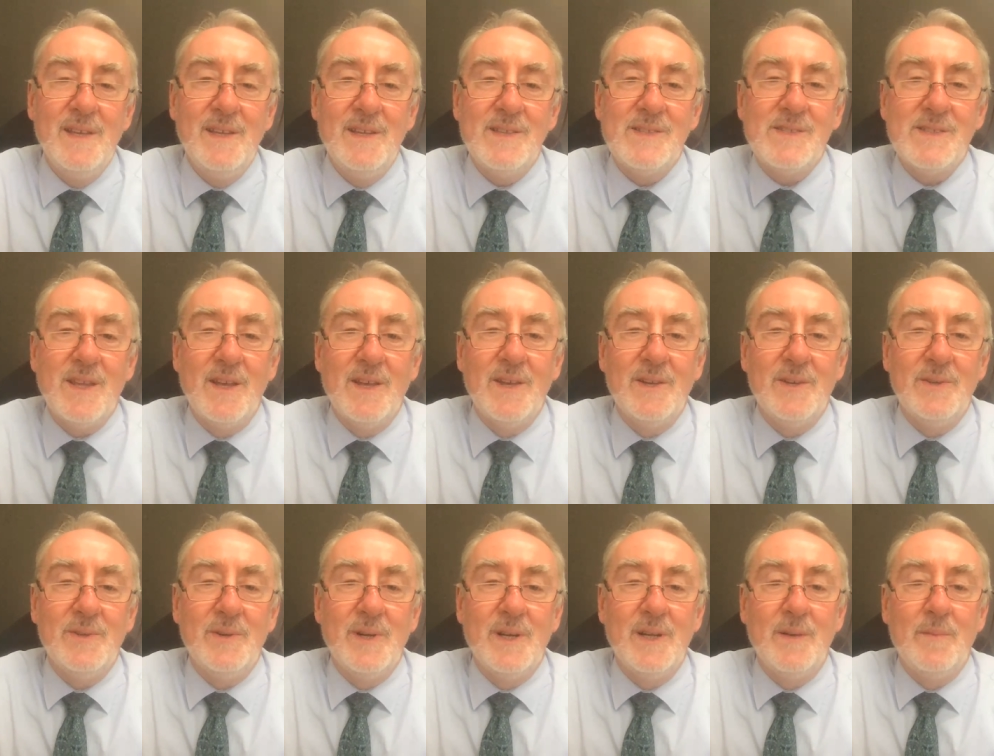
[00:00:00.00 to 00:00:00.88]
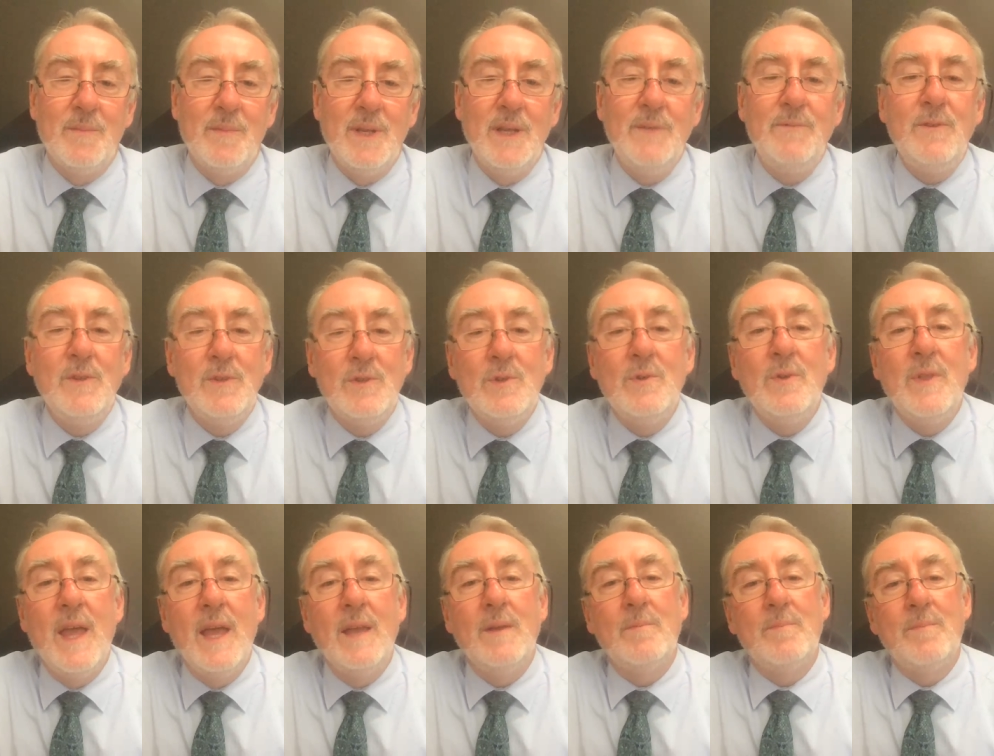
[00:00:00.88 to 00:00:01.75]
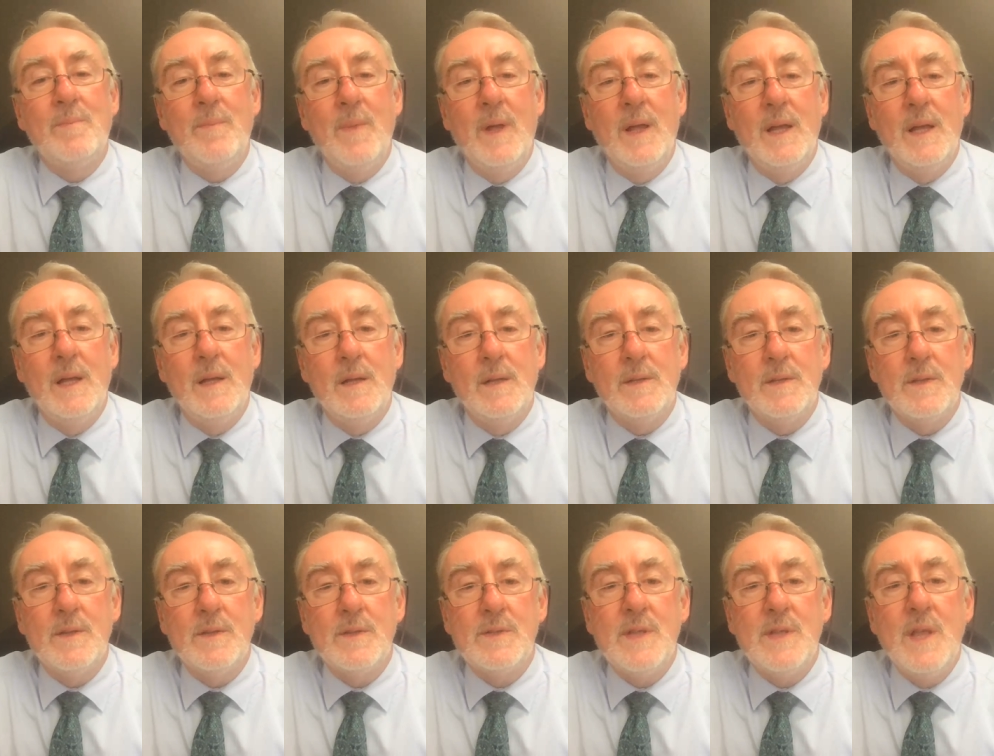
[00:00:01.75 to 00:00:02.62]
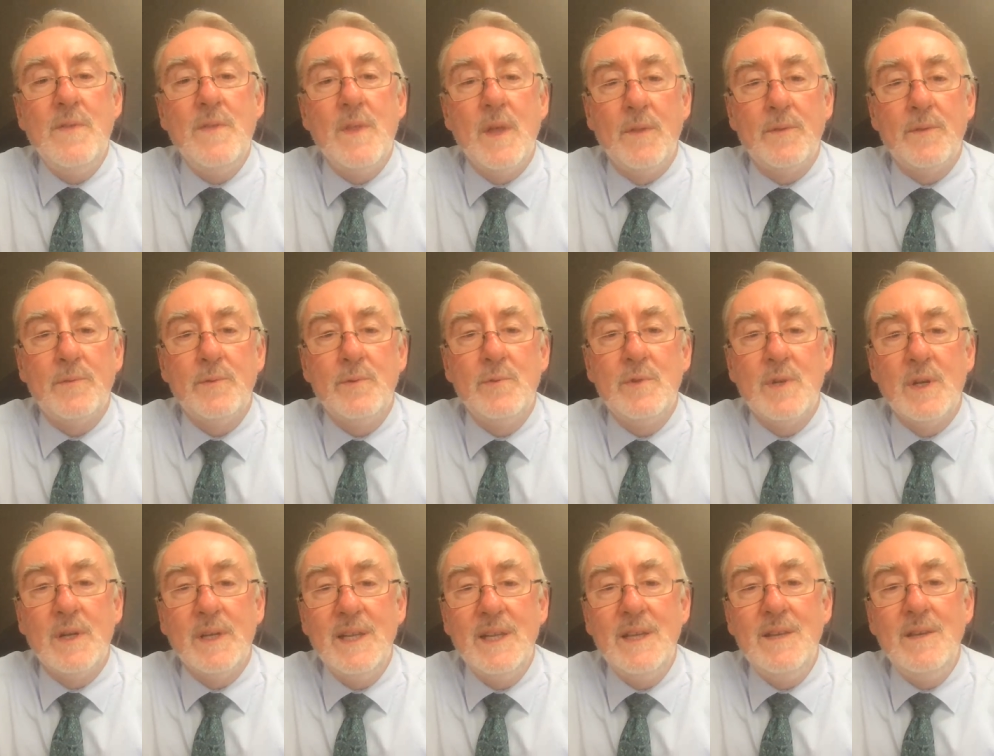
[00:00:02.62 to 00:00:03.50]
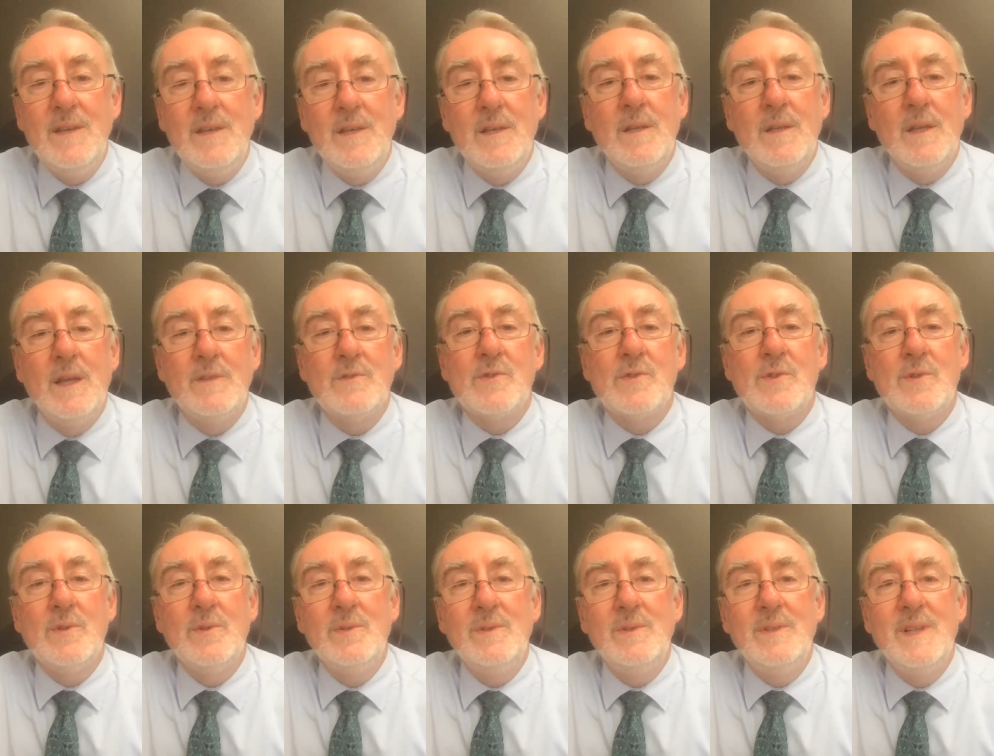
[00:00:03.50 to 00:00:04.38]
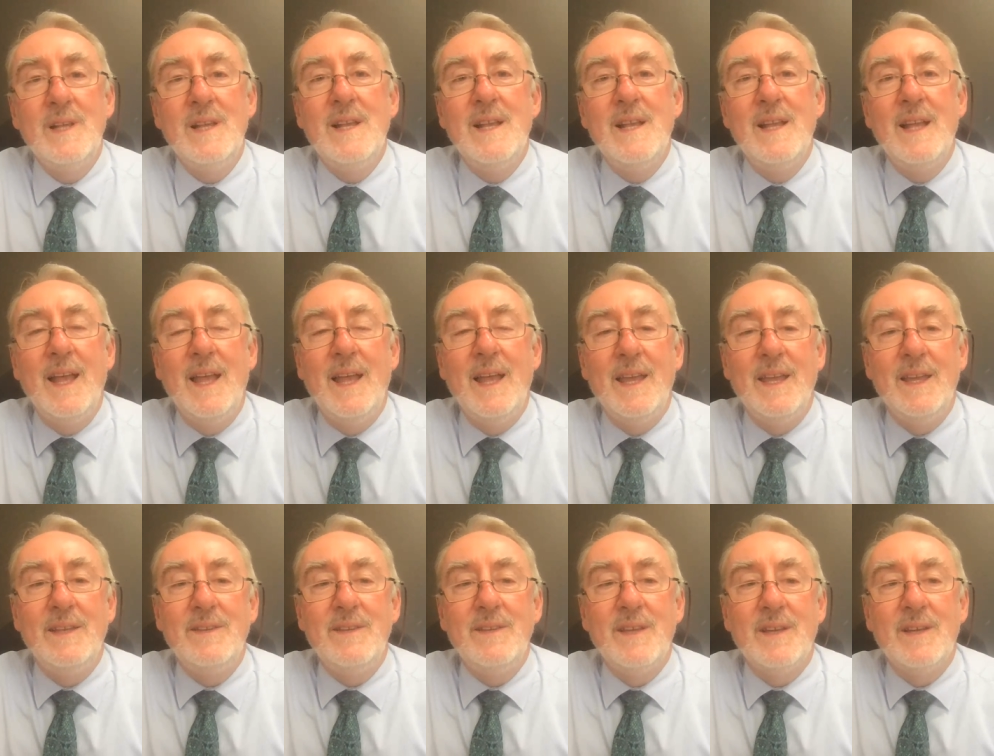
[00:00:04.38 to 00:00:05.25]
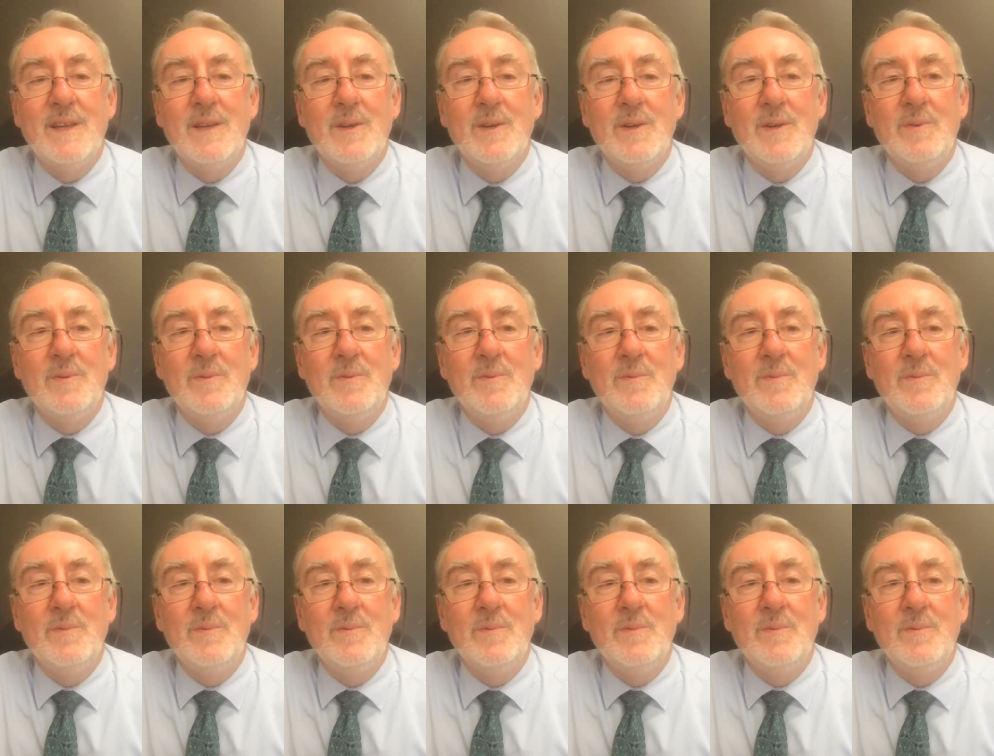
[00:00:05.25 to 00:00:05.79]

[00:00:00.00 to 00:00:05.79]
So uh, if you do that, uh, send that through to Lynn at school, and uh,